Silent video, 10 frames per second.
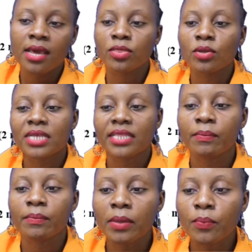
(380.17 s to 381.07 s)
Those are the
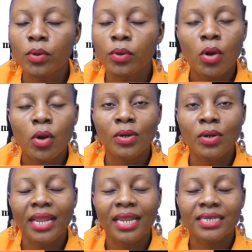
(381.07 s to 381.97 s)
people with common
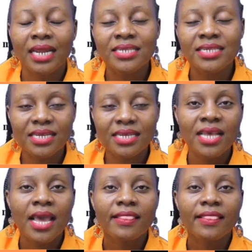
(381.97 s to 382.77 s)
characteristics